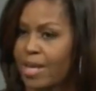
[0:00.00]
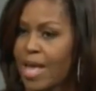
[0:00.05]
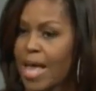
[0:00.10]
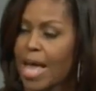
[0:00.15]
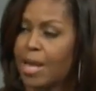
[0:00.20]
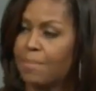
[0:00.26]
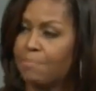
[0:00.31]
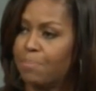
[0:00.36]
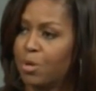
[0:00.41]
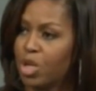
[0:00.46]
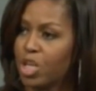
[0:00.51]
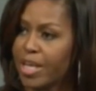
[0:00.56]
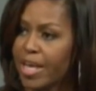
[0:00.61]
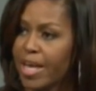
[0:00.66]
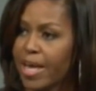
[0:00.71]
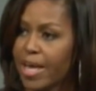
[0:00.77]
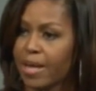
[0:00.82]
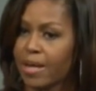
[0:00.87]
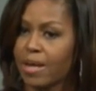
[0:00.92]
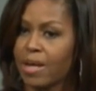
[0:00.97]
and
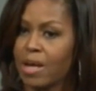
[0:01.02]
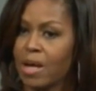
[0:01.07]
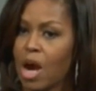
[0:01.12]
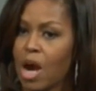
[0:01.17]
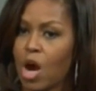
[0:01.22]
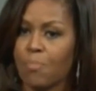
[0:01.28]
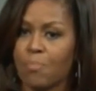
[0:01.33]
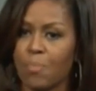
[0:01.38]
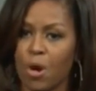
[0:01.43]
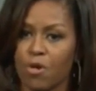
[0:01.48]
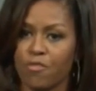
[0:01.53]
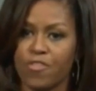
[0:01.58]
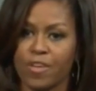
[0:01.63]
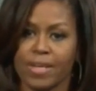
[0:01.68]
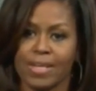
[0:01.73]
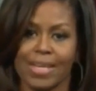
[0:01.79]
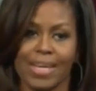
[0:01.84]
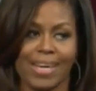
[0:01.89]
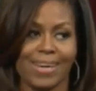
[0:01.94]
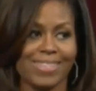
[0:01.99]
bullying are
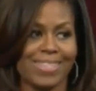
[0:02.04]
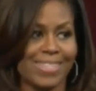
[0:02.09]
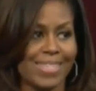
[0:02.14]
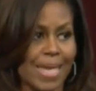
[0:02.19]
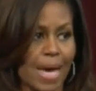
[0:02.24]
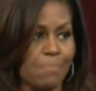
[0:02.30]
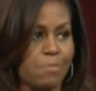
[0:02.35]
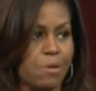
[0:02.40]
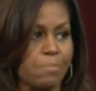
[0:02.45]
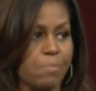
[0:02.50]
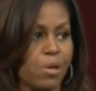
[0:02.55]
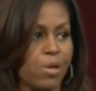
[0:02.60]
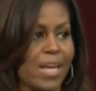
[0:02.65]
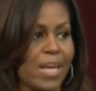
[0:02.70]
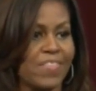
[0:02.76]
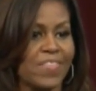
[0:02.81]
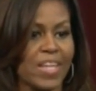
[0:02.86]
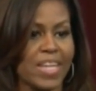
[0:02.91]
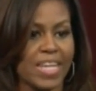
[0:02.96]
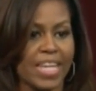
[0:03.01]
perfectly acceptable
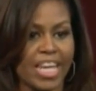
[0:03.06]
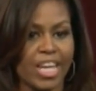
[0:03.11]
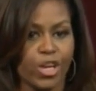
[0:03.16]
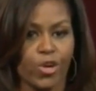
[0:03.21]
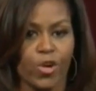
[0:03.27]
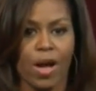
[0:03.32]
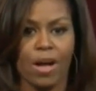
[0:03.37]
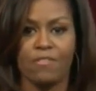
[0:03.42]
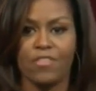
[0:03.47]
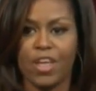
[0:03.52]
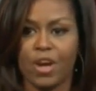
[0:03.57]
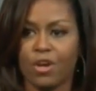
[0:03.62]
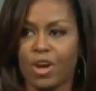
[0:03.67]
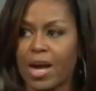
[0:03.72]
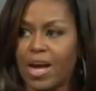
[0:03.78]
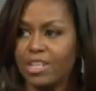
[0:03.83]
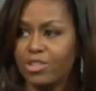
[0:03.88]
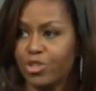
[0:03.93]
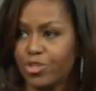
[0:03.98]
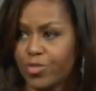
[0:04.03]
in the leader of their
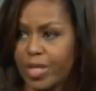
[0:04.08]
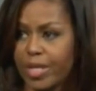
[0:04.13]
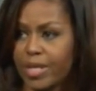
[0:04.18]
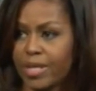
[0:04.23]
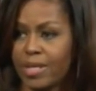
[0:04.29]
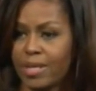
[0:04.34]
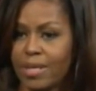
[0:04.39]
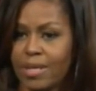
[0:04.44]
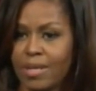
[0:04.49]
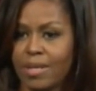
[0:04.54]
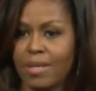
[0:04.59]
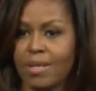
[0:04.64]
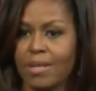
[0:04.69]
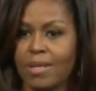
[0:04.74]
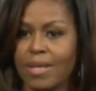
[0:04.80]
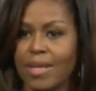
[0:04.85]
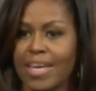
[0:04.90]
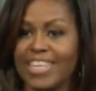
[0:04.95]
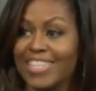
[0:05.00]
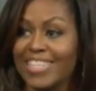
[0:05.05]
country.
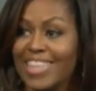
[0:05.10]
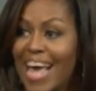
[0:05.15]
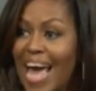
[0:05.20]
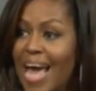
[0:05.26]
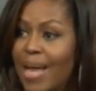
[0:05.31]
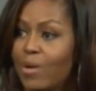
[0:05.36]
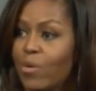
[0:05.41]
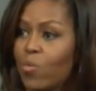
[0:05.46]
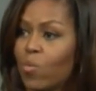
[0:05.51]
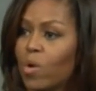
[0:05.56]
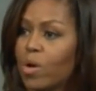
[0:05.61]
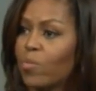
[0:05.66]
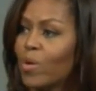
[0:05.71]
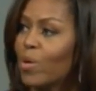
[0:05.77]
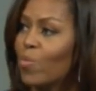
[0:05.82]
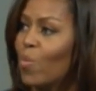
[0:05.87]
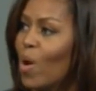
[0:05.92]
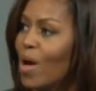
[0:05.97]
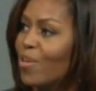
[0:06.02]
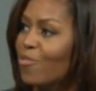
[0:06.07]
Is that what
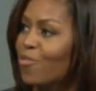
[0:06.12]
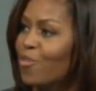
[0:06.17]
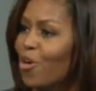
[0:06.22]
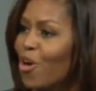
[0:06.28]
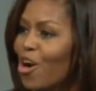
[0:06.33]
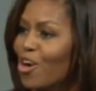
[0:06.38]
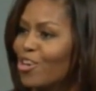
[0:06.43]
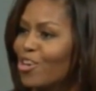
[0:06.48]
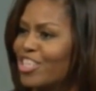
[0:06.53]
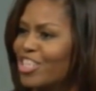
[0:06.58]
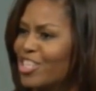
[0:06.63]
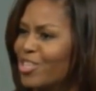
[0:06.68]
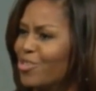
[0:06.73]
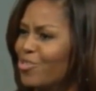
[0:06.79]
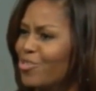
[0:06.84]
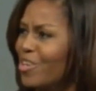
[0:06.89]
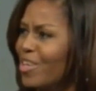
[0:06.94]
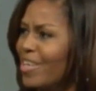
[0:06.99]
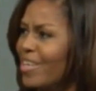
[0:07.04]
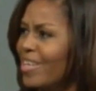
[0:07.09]
we want for our children?